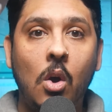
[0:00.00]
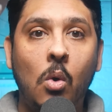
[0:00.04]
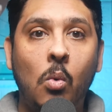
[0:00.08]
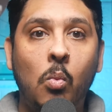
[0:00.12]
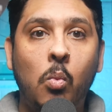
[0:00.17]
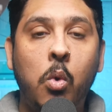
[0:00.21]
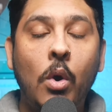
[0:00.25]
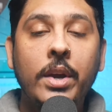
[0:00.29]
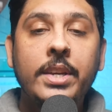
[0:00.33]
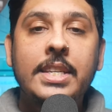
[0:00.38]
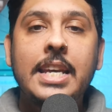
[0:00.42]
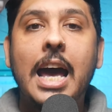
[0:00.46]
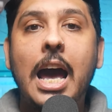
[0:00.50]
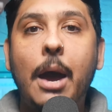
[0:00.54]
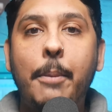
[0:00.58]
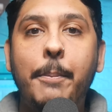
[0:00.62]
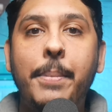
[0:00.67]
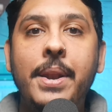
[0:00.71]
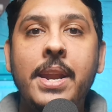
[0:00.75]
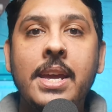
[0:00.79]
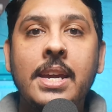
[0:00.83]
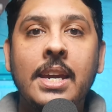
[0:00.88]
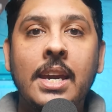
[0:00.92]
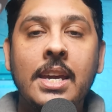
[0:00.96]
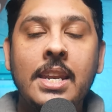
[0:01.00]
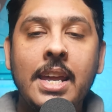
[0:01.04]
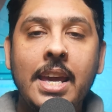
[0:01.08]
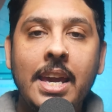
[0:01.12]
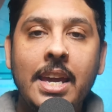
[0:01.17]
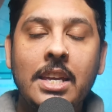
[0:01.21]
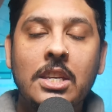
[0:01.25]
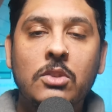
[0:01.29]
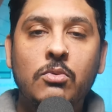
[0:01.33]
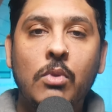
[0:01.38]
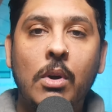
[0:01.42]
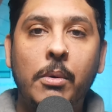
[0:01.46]
What is happening in
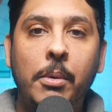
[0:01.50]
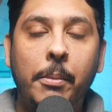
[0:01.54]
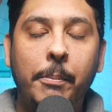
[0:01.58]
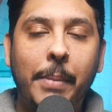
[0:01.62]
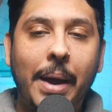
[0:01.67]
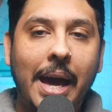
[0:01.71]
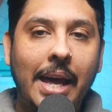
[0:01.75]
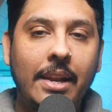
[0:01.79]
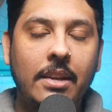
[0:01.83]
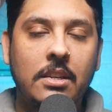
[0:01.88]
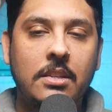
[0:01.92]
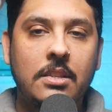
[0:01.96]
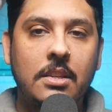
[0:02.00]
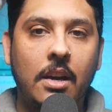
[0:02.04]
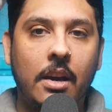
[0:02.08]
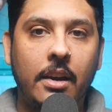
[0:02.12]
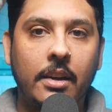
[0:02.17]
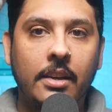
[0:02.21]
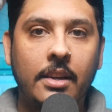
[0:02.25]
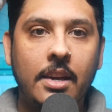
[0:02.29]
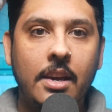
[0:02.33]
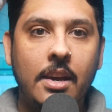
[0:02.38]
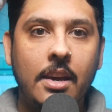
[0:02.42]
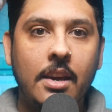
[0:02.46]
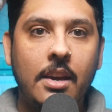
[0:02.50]
Israel and Palestine